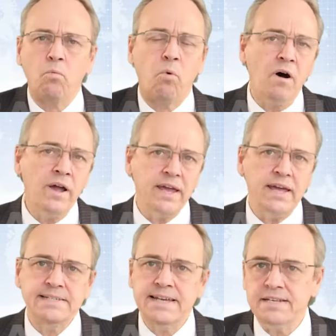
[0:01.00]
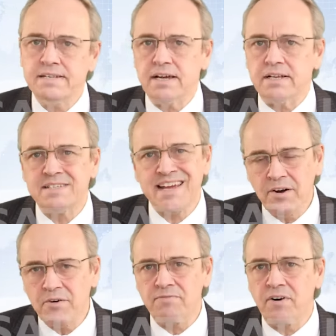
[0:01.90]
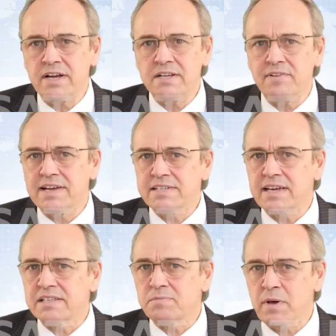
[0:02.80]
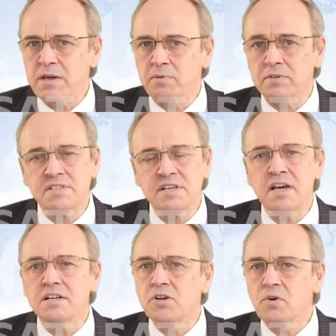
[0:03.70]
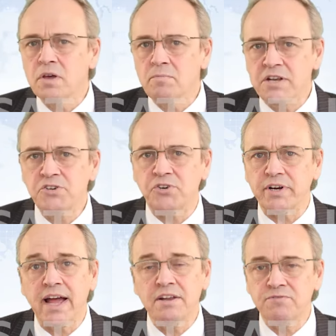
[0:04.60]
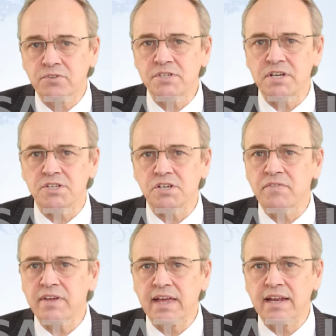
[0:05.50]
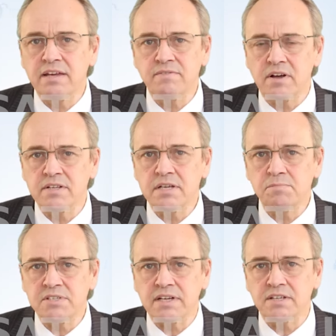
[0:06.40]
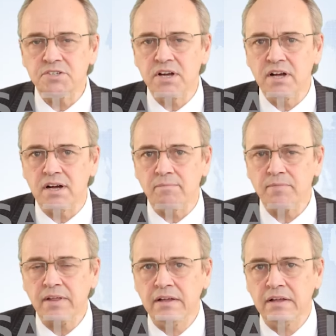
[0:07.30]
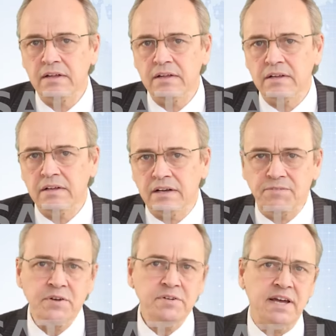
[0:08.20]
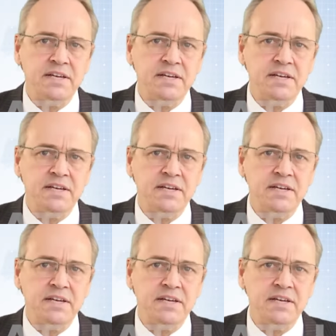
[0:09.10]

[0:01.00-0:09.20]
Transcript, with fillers: Why is India terrified of letting its people see a documentary and footage of the killing of Hardeep Singh Nijjar? A few